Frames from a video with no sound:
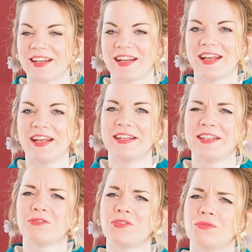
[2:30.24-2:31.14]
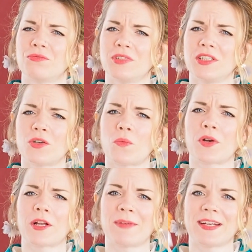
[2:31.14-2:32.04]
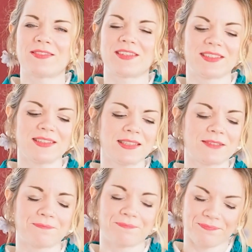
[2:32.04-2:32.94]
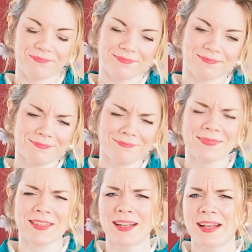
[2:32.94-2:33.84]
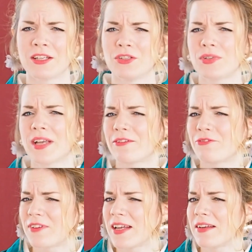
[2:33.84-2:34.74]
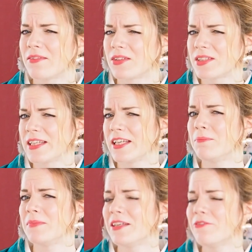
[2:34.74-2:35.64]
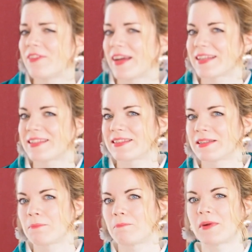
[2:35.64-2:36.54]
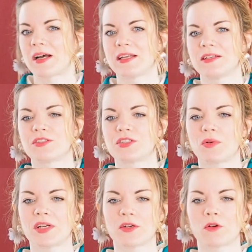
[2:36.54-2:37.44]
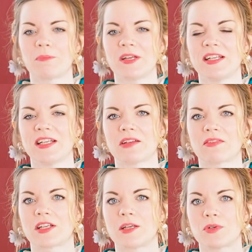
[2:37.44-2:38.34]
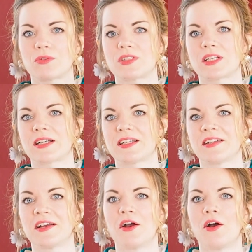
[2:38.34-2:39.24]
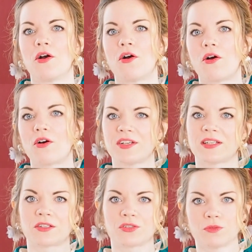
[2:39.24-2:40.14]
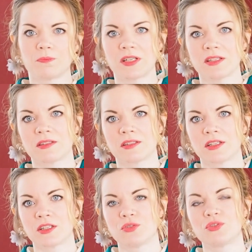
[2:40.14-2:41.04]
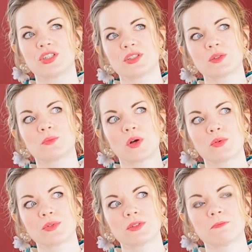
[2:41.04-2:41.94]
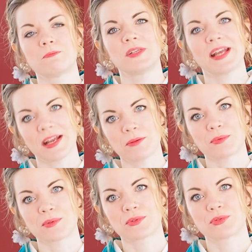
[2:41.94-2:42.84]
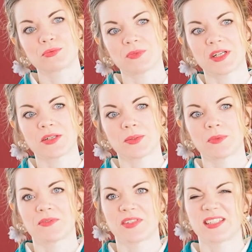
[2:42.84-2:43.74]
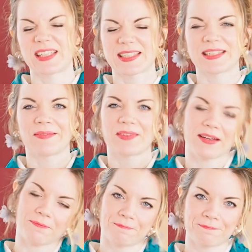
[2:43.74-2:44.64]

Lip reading: And if you really don't want to make this, you can fake the same effect by sewing or pinning the kimono tie on your Nagajuban. You just won't be able to wear it with an elastic band.